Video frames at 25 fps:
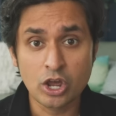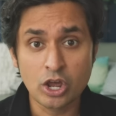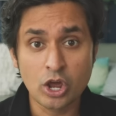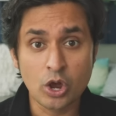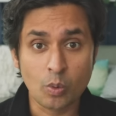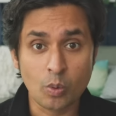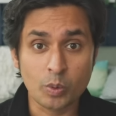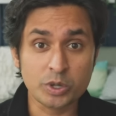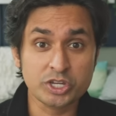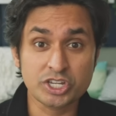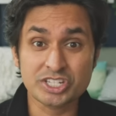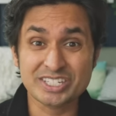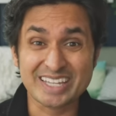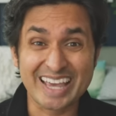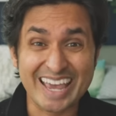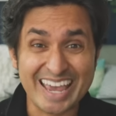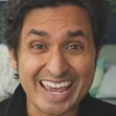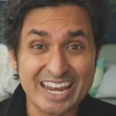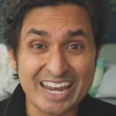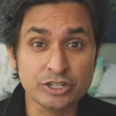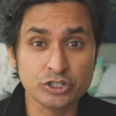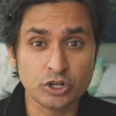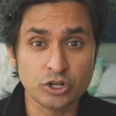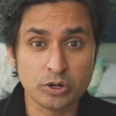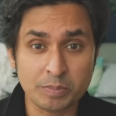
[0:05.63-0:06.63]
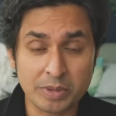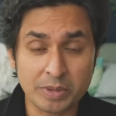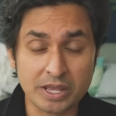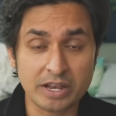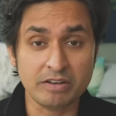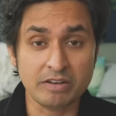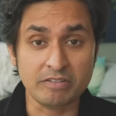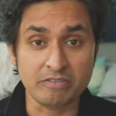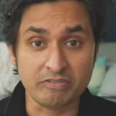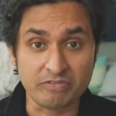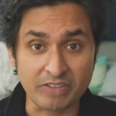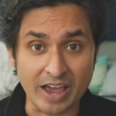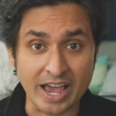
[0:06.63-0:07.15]
which is
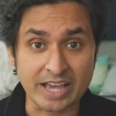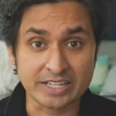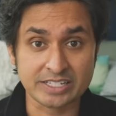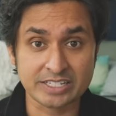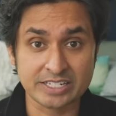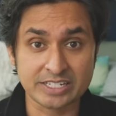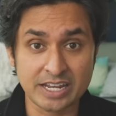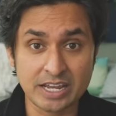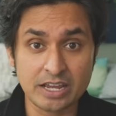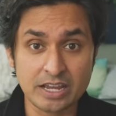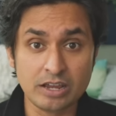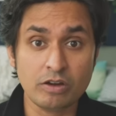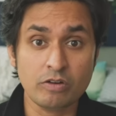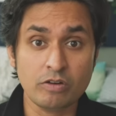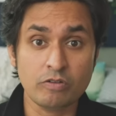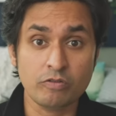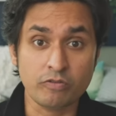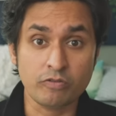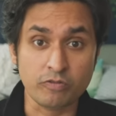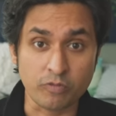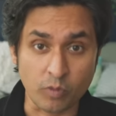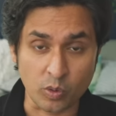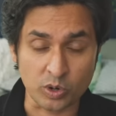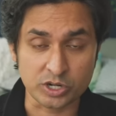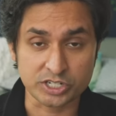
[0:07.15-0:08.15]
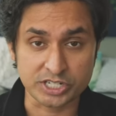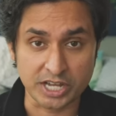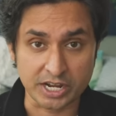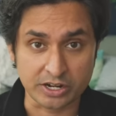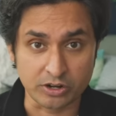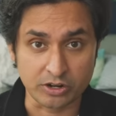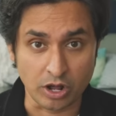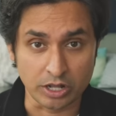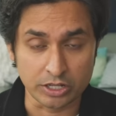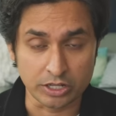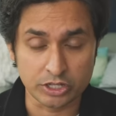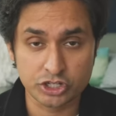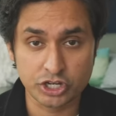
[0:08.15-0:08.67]
intermittent fasting for
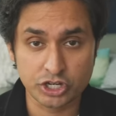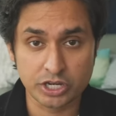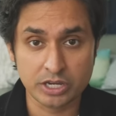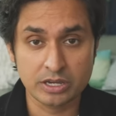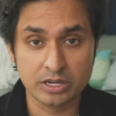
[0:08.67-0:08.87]
technology.